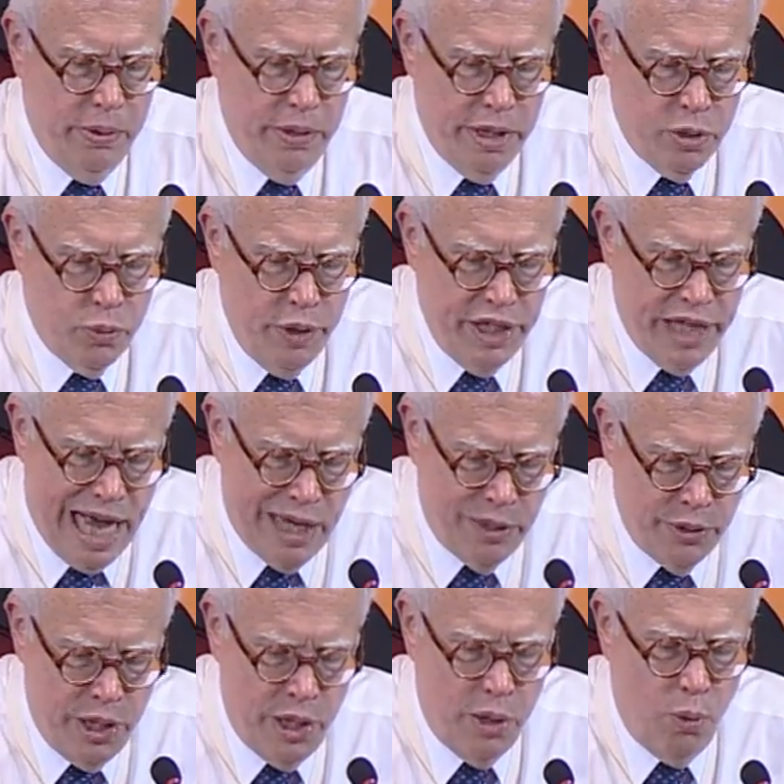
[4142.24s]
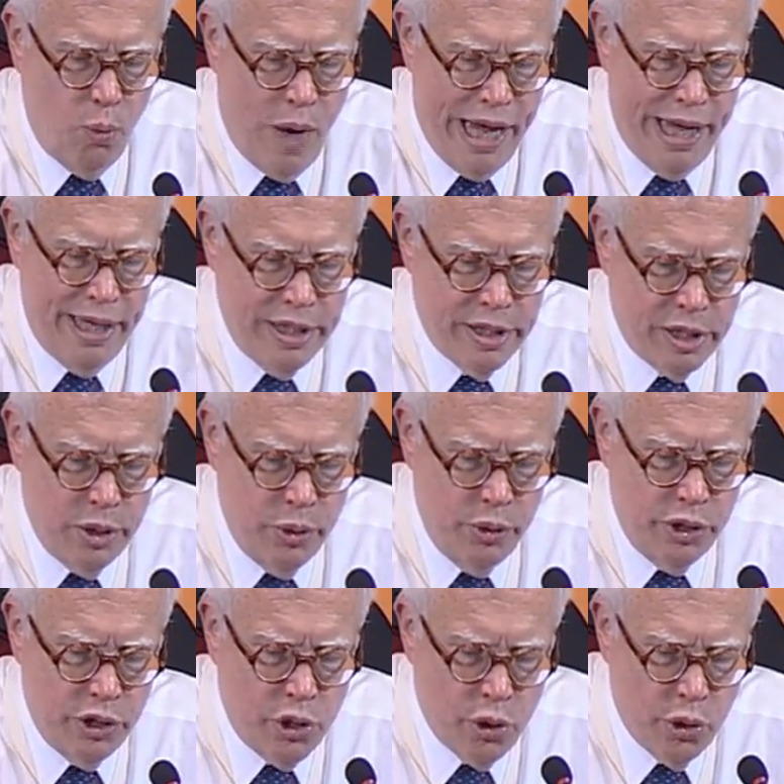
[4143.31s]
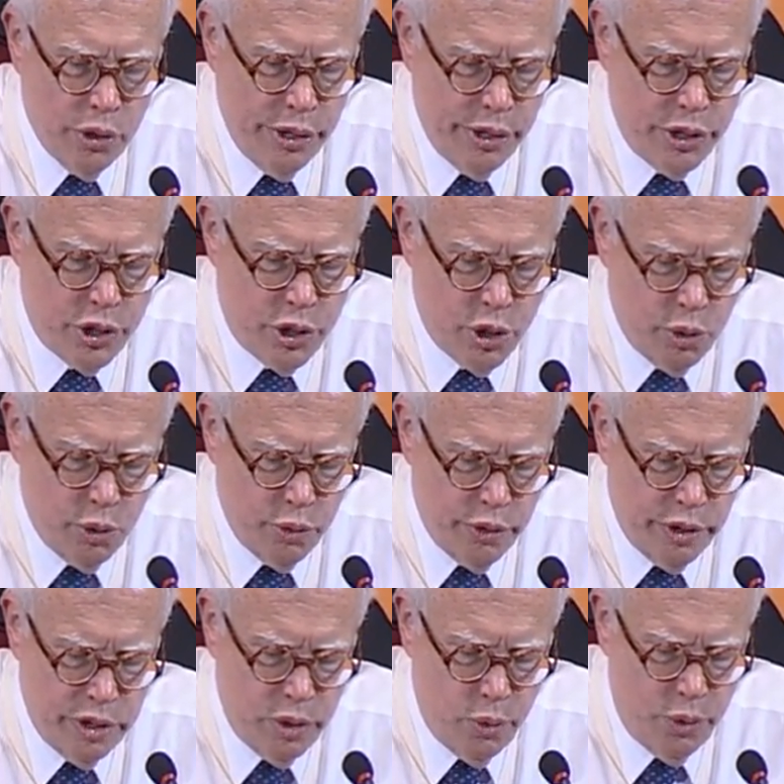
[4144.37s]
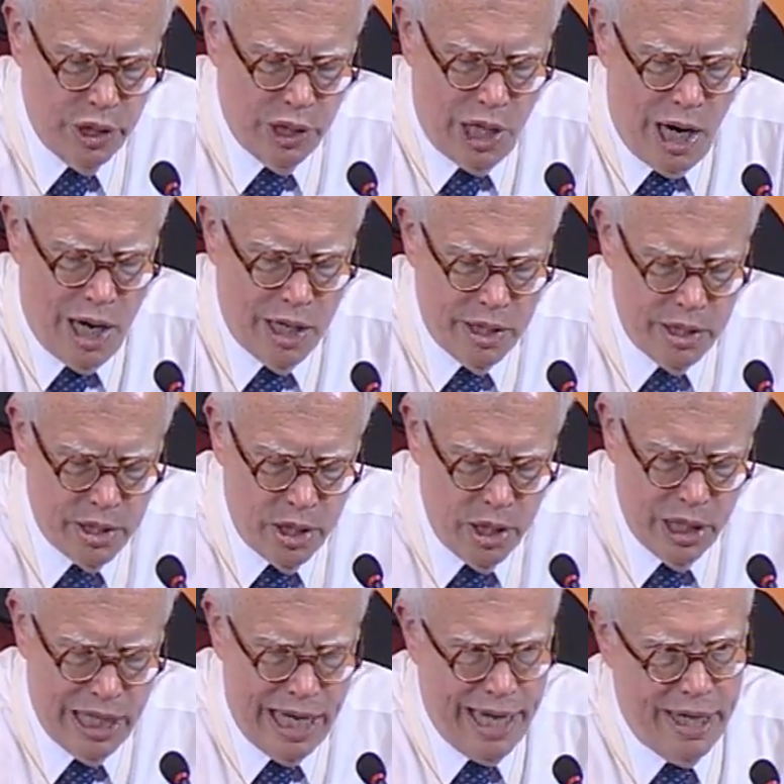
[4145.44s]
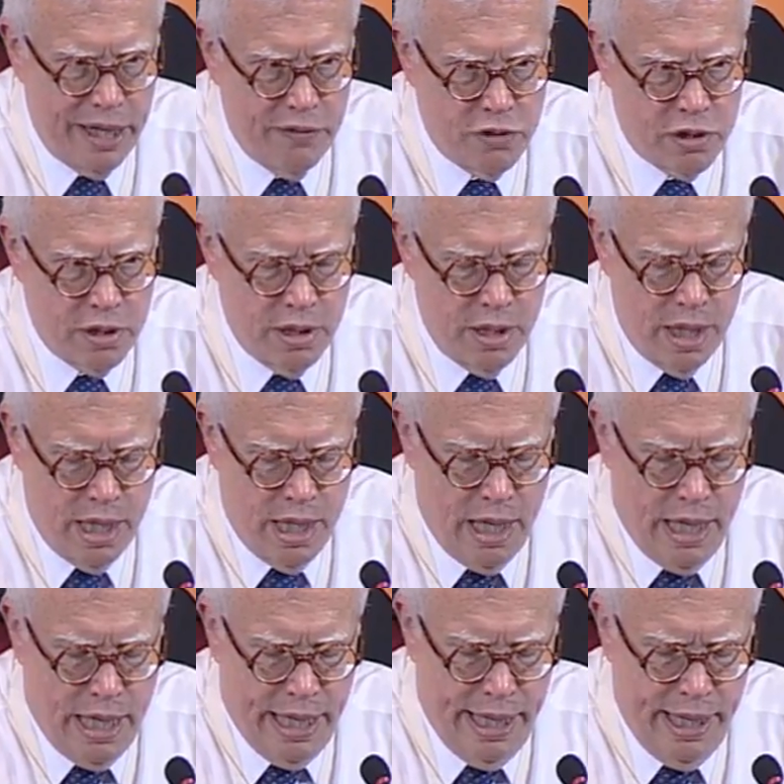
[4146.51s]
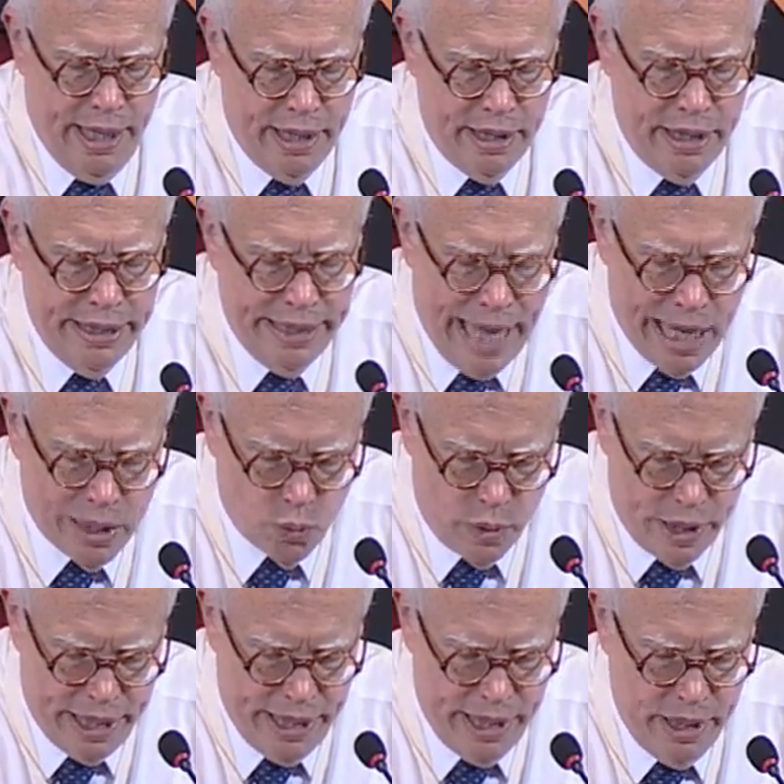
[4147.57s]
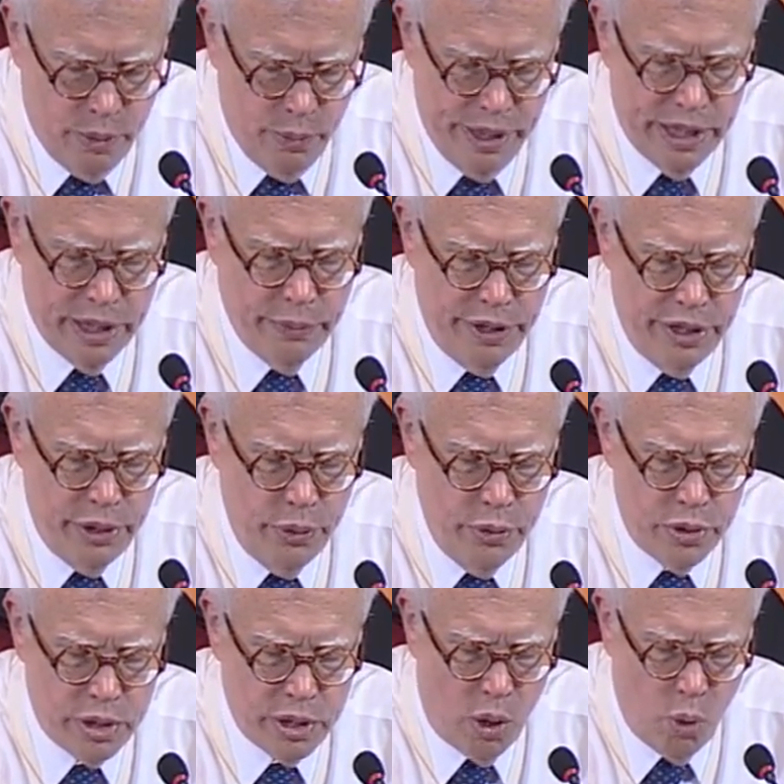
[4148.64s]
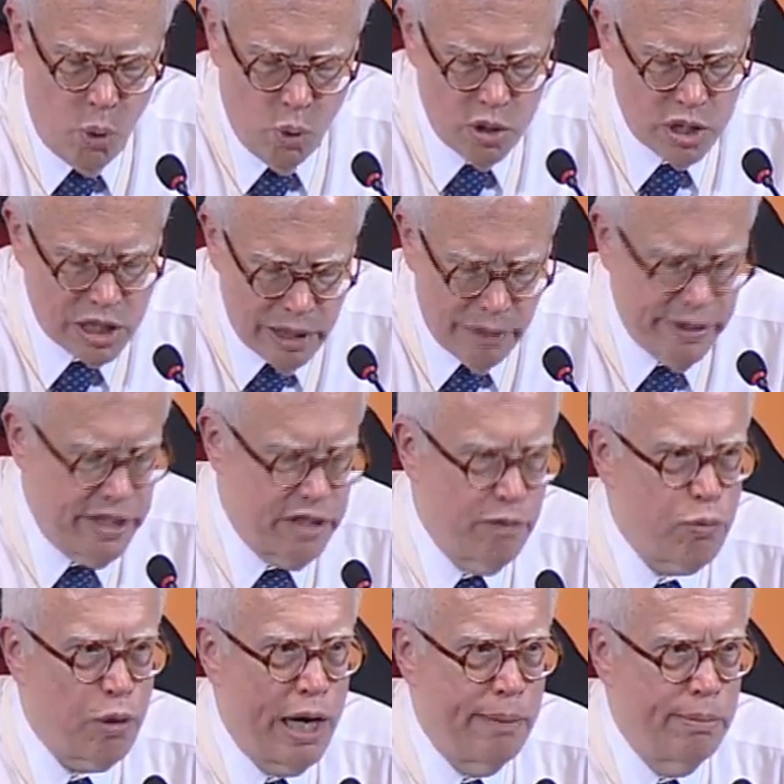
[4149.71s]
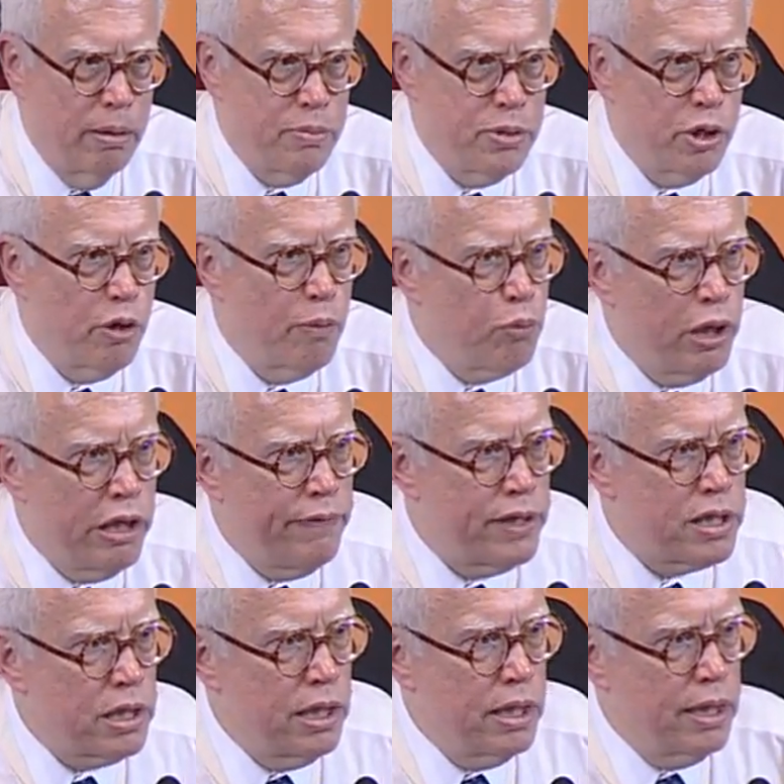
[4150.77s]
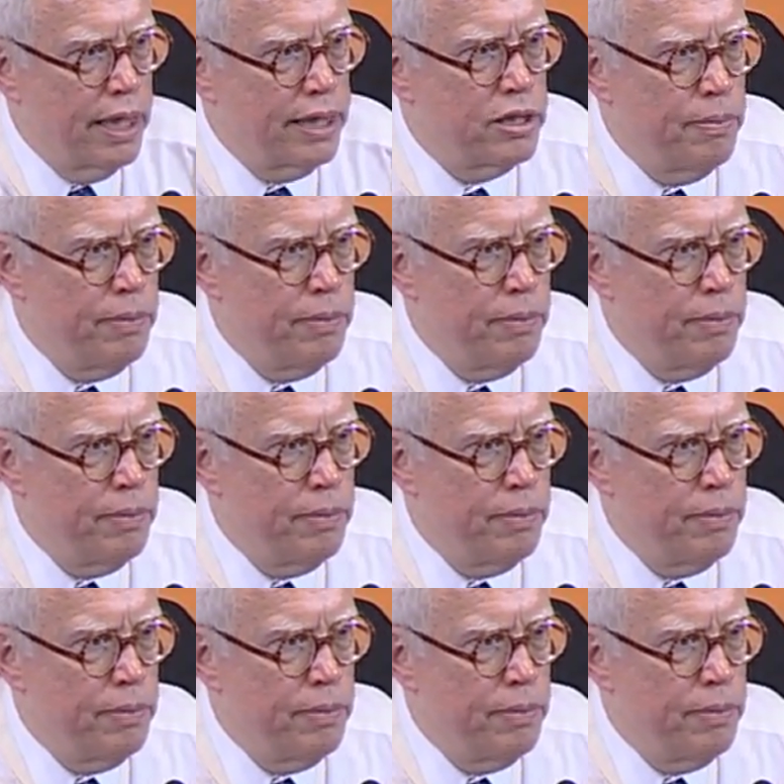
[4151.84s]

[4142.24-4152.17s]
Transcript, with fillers: is we now know ways to encourage children to enlarge their lives. And in that way, we can reduce a whole series of problems that are previously thought to